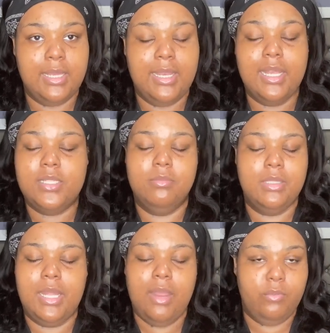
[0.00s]
And that's something
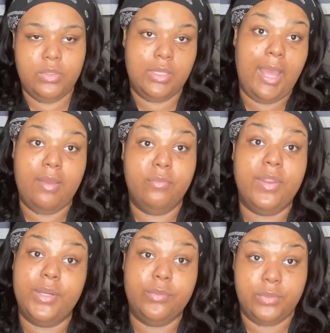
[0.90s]
that I
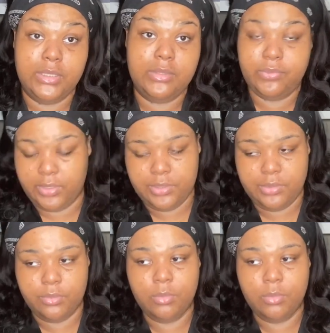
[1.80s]
very rarely fucking do.